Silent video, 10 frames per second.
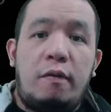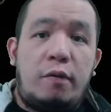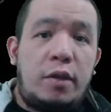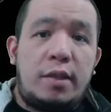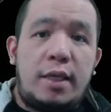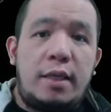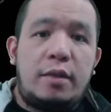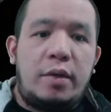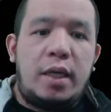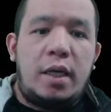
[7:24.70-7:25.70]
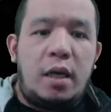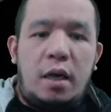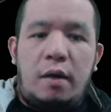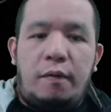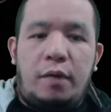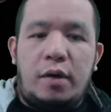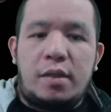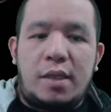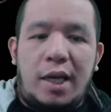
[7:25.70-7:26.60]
For the skill tree, first